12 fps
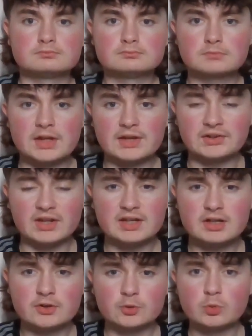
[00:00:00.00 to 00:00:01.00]
Okay, so hey
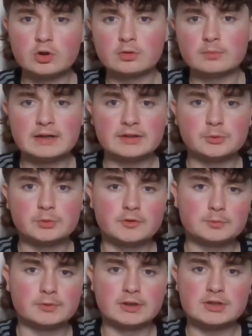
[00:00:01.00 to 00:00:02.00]
guys, and welcome back to
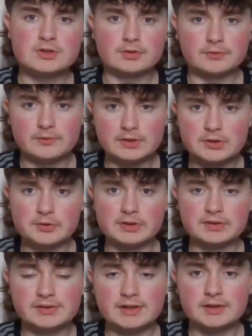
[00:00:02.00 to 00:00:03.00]
another predictions video. And
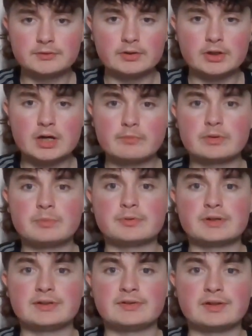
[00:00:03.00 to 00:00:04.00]
in today's video, I'm going to be
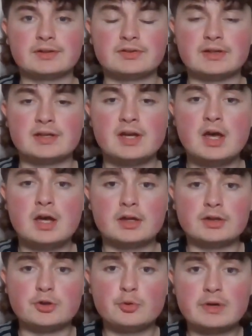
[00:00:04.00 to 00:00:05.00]
predicting the
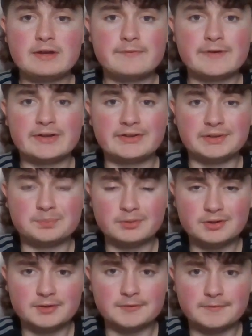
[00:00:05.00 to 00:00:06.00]
Inoue versus
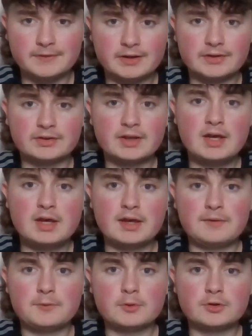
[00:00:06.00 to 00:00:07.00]
Butler fight.
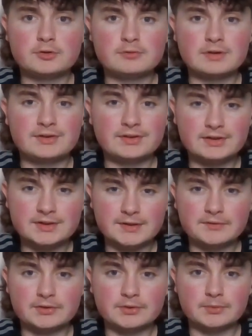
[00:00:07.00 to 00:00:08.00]
If you are new around here and you
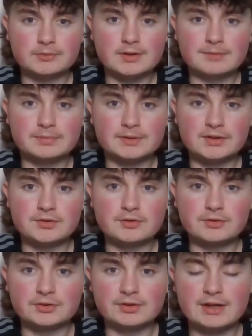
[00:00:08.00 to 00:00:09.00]
haven't subscribed, please
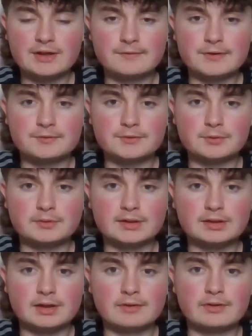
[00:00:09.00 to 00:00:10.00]
do so. Like video if you do
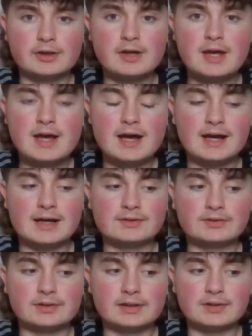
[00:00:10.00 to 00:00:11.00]
need like video.
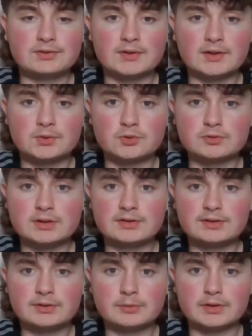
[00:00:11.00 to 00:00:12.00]
And let's get
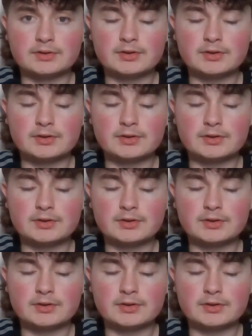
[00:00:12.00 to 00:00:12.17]
straight into it.